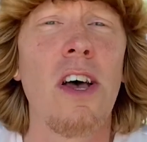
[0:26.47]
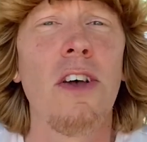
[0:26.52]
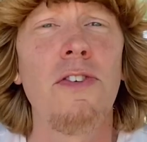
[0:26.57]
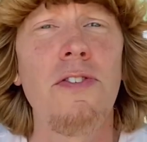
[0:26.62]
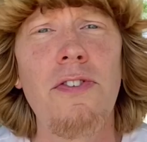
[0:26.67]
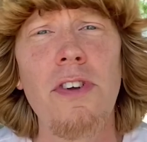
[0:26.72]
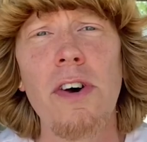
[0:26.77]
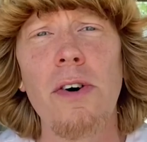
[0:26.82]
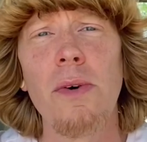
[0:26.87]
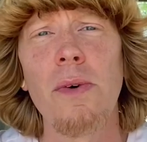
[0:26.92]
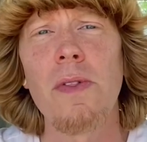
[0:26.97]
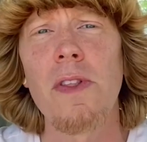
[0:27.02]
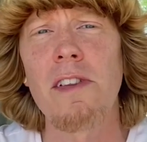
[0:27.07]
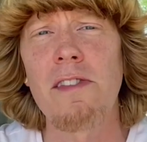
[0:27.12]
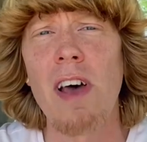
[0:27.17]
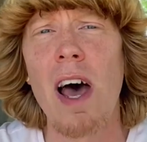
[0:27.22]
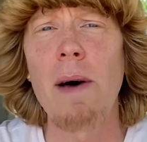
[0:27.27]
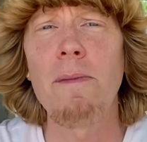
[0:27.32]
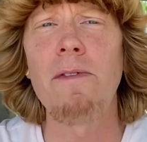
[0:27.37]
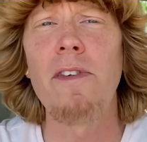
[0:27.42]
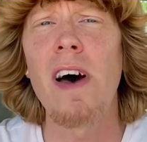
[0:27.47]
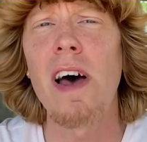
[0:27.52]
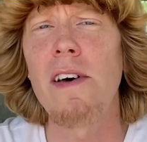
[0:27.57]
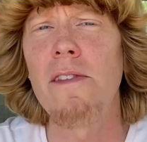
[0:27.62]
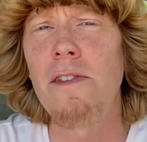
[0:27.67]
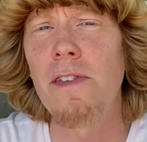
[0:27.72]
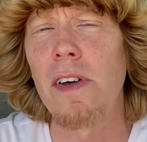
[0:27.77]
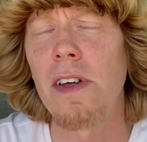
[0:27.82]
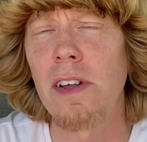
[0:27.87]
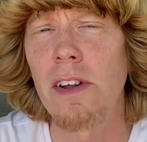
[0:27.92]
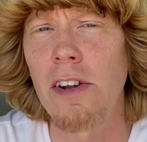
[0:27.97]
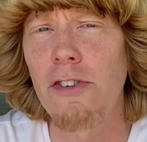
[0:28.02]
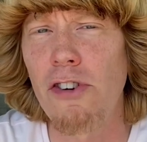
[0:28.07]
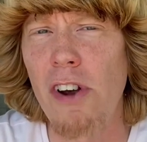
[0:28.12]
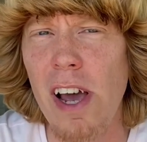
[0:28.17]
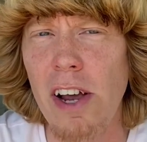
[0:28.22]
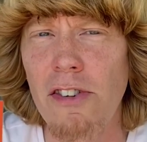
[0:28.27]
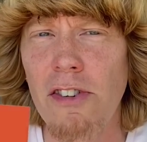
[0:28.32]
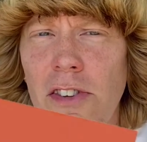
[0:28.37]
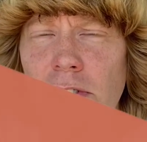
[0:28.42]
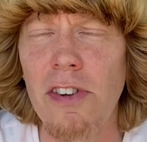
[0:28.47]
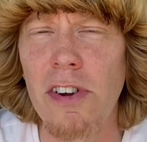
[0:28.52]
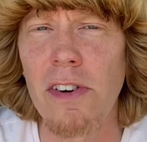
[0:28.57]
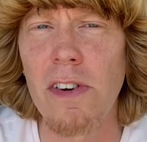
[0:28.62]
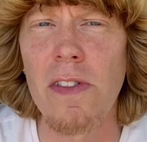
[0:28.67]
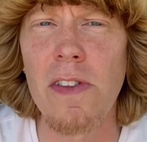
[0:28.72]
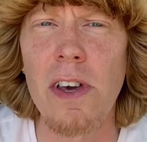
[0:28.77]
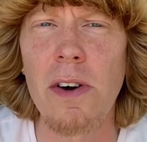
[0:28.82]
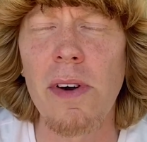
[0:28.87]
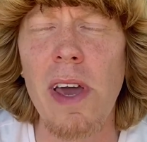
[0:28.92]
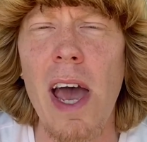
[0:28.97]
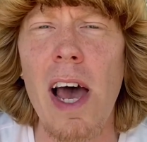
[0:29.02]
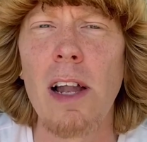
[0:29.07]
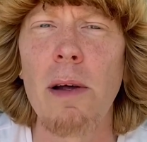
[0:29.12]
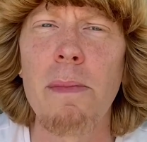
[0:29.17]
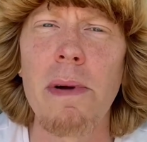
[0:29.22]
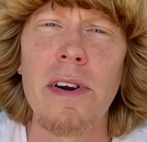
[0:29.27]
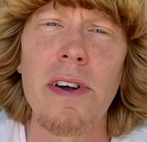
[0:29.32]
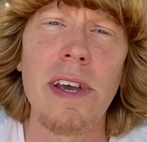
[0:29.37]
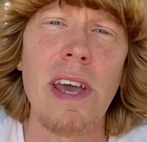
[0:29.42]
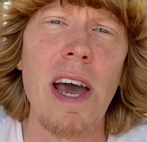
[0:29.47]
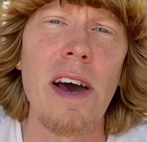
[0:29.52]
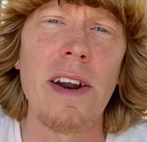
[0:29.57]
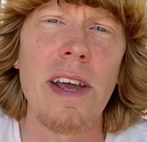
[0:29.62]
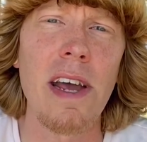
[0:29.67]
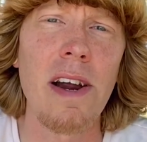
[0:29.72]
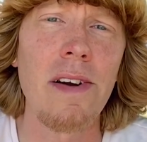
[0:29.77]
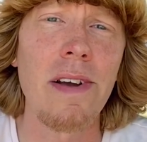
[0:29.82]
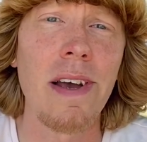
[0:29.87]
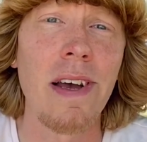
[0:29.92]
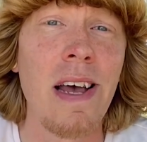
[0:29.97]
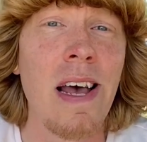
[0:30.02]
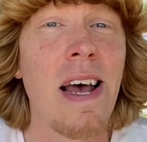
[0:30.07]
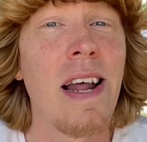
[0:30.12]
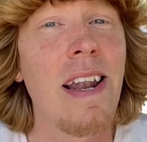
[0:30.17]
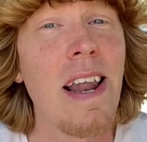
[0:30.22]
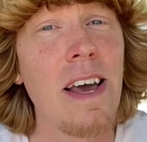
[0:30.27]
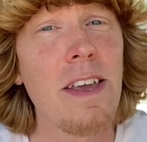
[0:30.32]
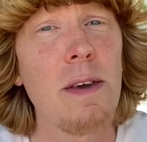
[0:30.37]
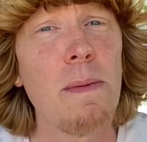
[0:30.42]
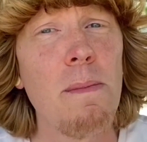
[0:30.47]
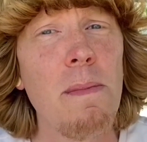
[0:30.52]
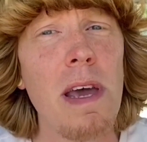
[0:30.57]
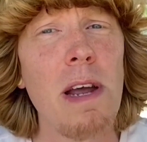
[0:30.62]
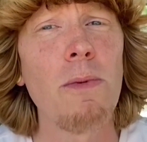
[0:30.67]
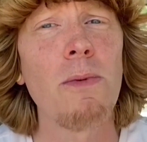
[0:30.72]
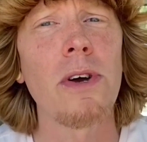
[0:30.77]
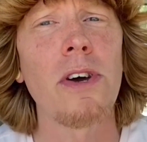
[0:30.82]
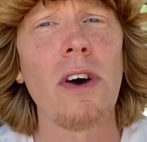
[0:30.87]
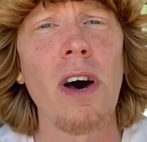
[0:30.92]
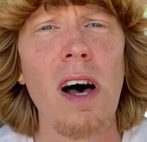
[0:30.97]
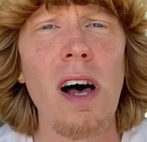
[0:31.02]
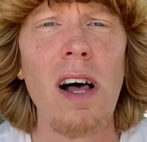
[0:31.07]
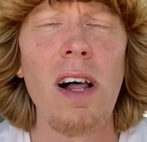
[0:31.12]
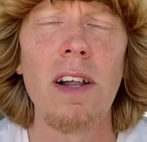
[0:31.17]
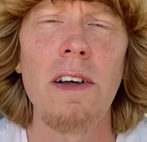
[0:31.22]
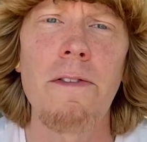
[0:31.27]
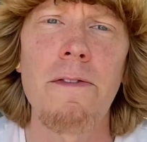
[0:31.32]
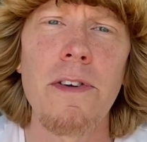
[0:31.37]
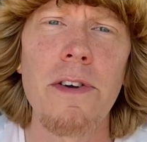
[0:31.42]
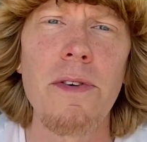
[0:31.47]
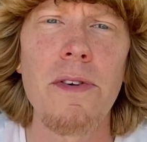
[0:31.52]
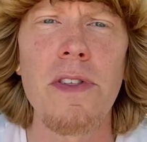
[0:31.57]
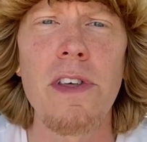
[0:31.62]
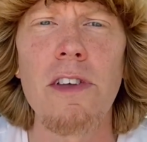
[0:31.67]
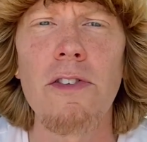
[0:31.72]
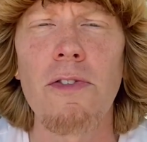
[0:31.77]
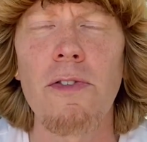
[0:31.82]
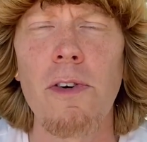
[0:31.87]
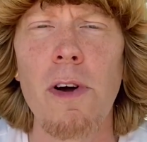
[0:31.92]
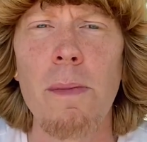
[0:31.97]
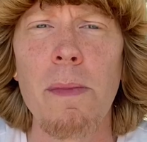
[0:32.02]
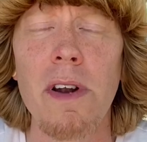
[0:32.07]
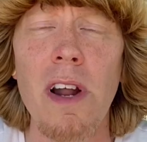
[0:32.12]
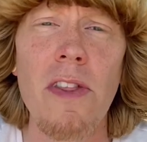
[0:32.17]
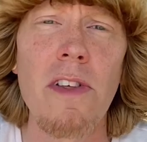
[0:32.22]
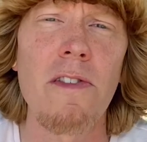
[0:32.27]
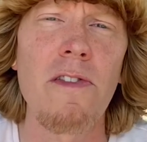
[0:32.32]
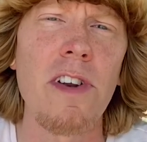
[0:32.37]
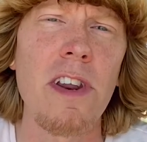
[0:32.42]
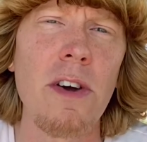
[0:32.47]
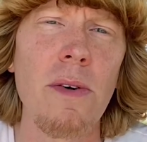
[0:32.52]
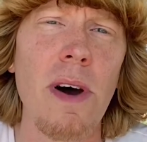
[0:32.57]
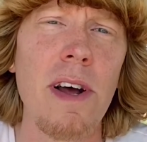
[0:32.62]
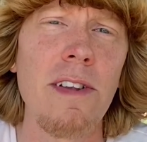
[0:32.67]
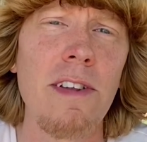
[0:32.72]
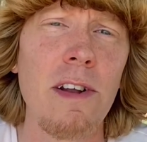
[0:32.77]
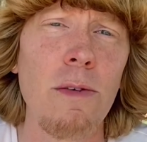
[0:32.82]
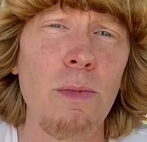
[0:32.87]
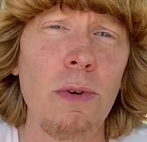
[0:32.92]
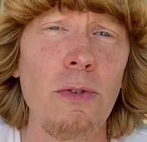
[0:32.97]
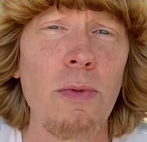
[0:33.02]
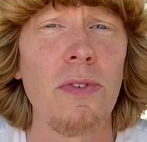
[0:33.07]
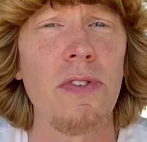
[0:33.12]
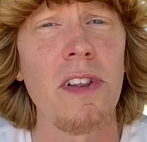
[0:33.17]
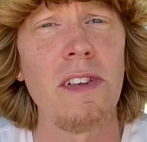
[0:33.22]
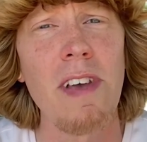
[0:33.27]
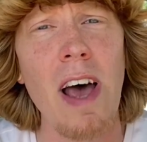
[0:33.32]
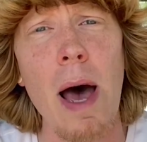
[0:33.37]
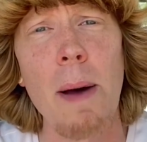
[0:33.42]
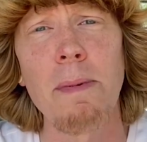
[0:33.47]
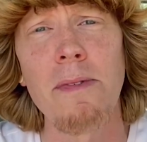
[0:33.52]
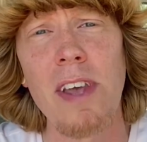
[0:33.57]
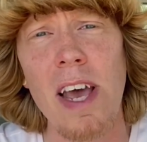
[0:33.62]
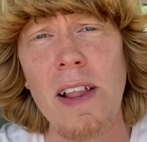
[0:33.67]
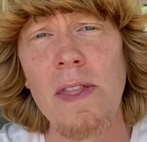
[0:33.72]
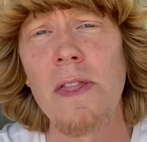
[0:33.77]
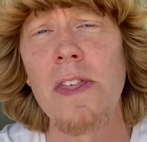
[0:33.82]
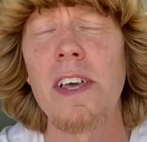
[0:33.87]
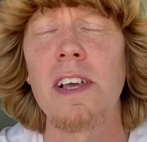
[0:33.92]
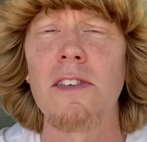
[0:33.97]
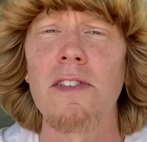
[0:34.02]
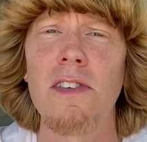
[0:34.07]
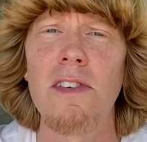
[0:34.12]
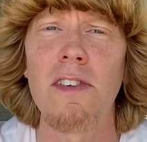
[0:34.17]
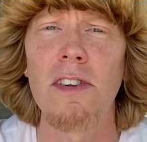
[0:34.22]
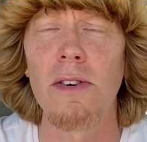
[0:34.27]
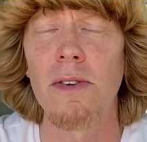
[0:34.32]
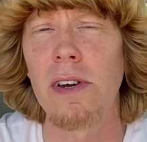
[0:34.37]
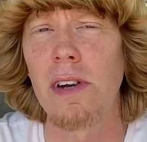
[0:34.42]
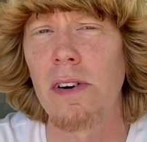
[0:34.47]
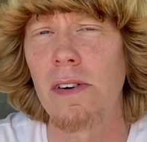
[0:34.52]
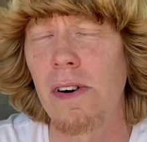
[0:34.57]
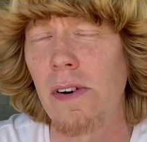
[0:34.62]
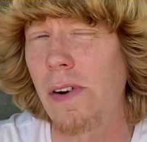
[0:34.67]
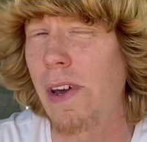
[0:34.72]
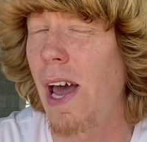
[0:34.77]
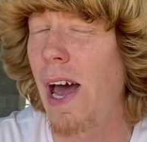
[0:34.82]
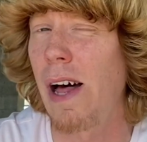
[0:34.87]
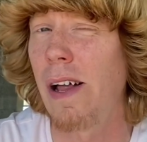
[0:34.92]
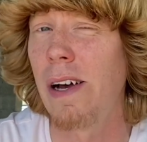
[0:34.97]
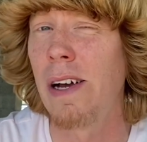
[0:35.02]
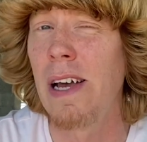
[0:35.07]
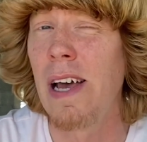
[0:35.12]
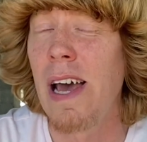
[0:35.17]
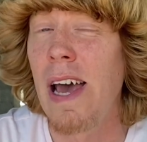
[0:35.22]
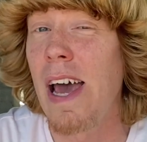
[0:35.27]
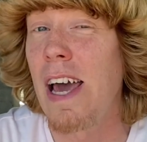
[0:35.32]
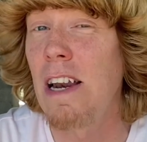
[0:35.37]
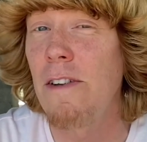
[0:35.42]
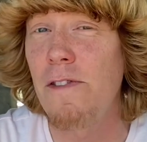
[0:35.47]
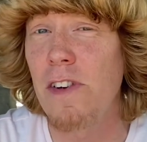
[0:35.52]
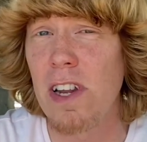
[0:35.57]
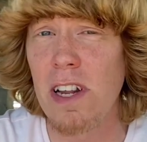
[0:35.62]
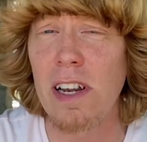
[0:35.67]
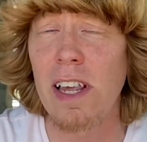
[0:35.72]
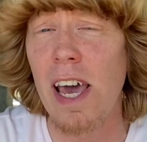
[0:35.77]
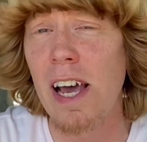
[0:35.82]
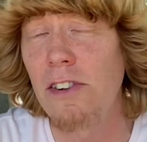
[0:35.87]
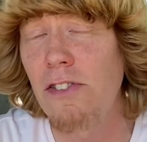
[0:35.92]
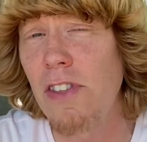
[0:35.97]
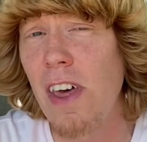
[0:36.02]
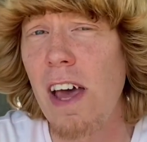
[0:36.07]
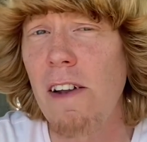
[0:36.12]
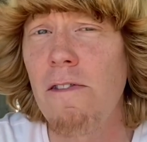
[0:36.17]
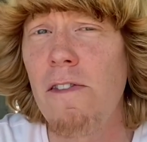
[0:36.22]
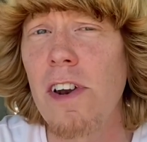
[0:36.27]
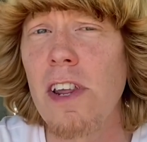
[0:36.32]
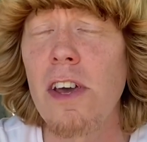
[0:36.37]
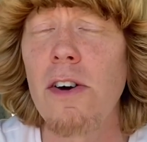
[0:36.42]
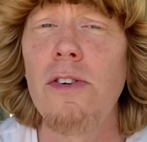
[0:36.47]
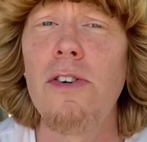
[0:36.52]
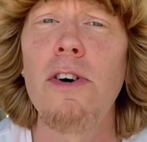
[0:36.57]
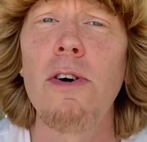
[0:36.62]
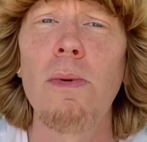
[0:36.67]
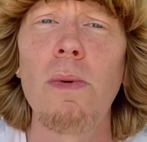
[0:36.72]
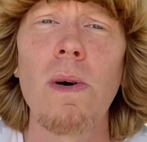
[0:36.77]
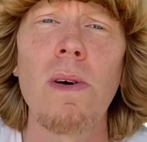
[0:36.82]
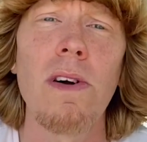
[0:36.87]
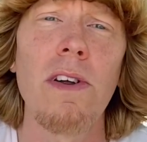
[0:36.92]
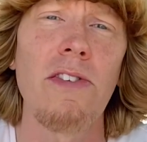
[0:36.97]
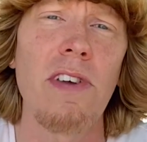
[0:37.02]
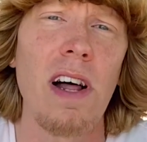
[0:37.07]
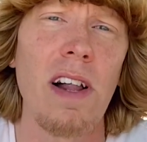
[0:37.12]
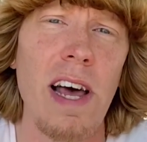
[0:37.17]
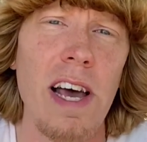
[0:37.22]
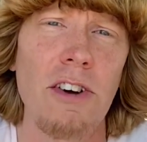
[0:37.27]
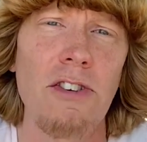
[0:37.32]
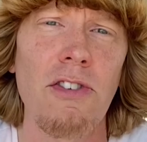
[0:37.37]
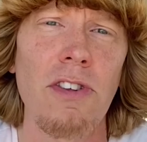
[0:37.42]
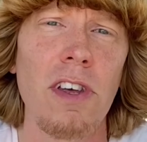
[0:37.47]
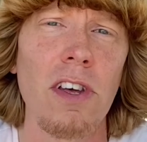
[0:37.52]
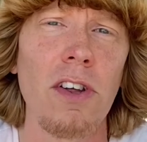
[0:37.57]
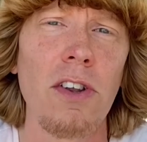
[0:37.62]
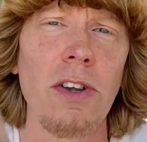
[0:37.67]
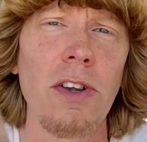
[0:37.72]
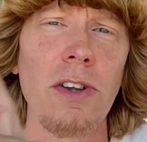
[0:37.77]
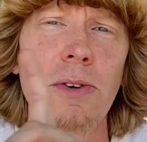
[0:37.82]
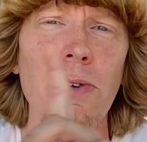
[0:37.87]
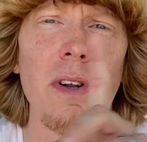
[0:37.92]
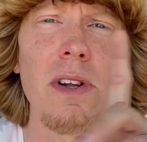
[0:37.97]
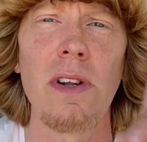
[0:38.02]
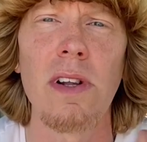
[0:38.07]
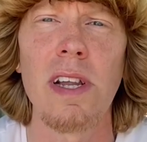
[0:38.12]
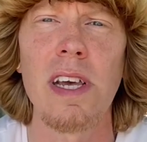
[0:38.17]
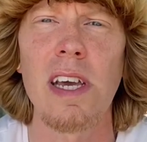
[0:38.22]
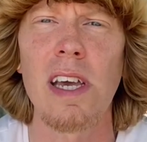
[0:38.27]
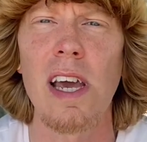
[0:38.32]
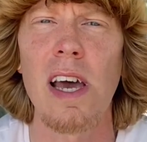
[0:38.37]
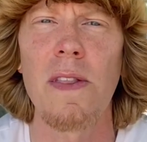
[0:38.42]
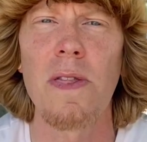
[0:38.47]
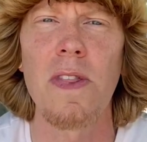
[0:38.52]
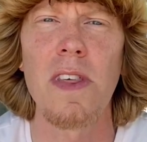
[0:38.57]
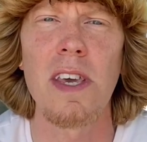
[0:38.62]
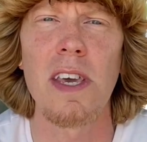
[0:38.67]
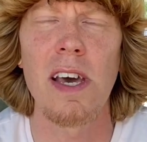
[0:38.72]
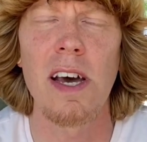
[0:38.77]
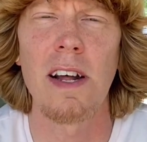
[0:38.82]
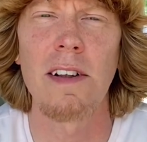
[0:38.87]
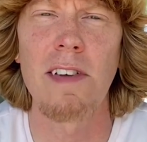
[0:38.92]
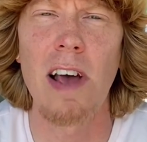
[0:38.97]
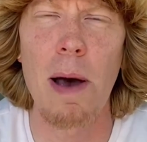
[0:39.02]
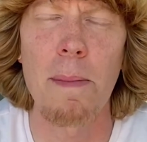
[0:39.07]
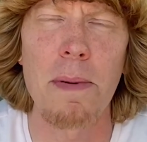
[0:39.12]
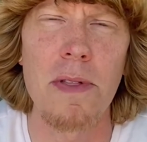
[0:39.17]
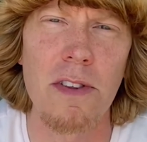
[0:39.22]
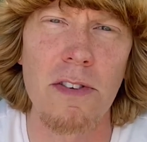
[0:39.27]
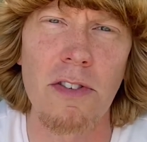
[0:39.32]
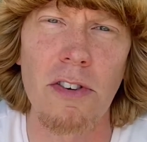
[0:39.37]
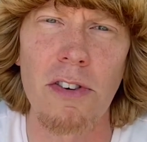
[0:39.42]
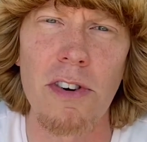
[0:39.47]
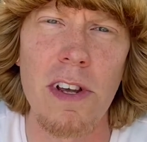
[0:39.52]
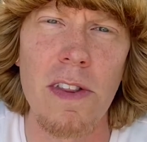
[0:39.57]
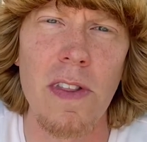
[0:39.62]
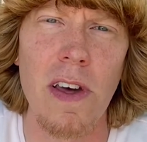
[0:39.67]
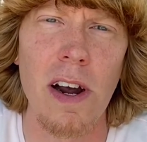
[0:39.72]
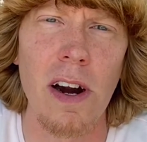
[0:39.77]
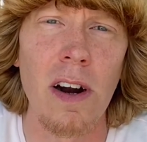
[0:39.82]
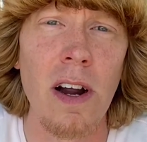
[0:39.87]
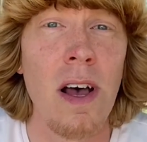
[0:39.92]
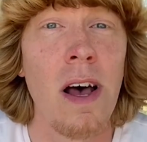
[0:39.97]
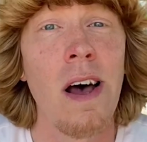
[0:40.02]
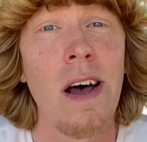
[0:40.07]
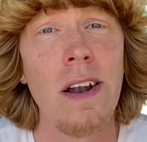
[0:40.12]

So the top five attractions here in the Ocala, Marion County area. Now you may recall a few of these from another video I did, which was the top 10 things to do here in Ocala. And if you didn't catch that video, no worries. I'll actually include a link at the uh, top of the screen there.